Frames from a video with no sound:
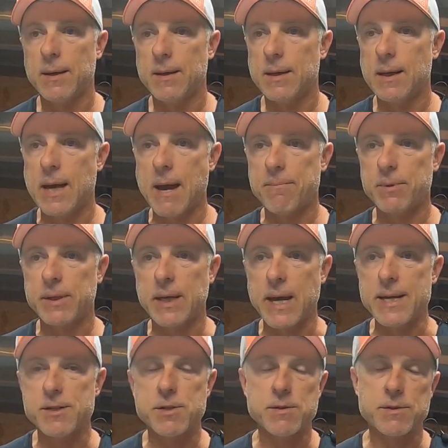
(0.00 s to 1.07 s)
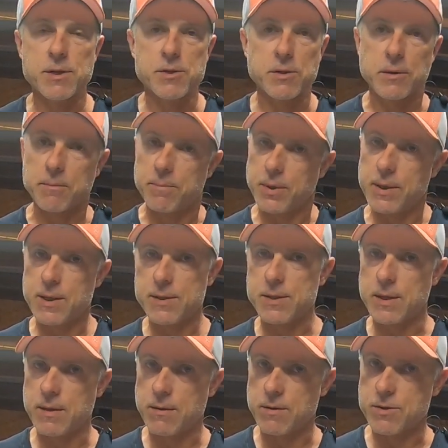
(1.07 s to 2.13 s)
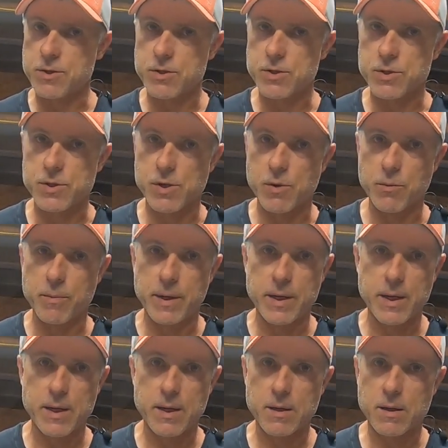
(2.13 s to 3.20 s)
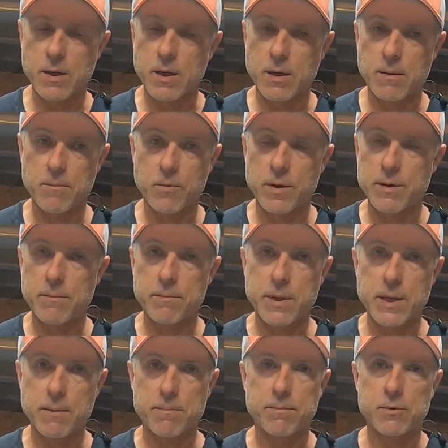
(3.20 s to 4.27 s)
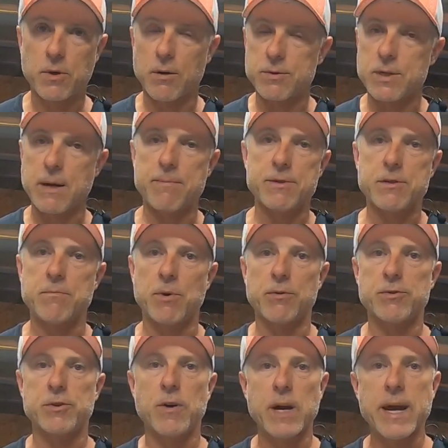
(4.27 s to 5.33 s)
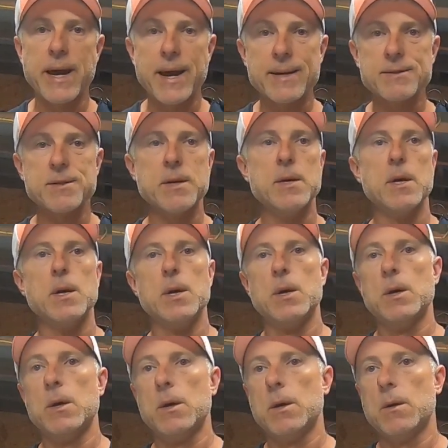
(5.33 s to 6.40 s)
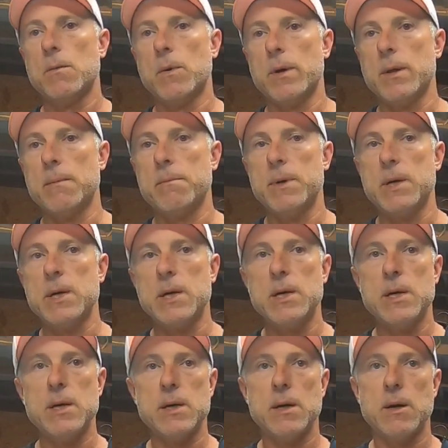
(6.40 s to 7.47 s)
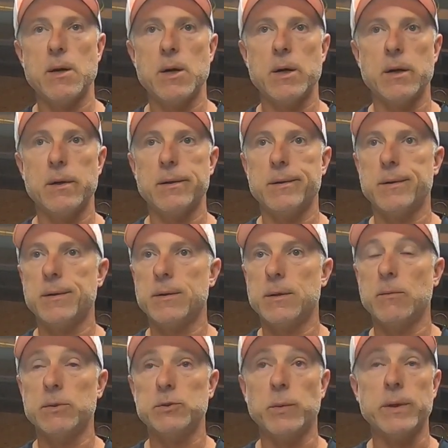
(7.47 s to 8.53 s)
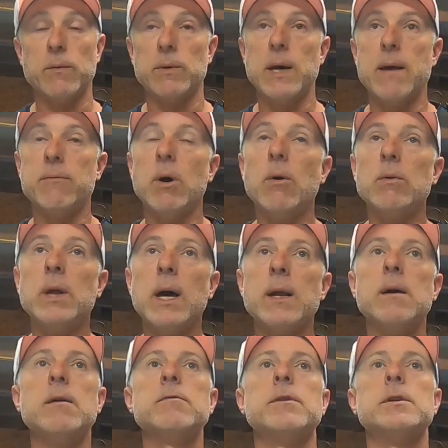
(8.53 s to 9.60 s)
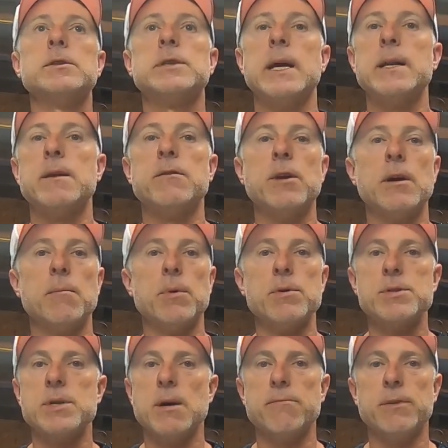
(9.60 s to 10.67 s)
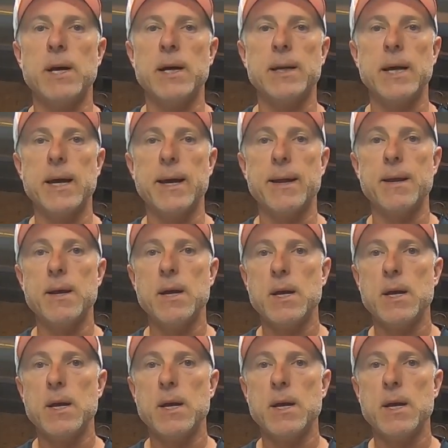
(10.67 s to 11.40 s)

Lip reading: The applications that you can put this in are so many, whether it be a cross top of submerged grass, whether it be, which we don't have a whole lot of, standing timber, stuff like that,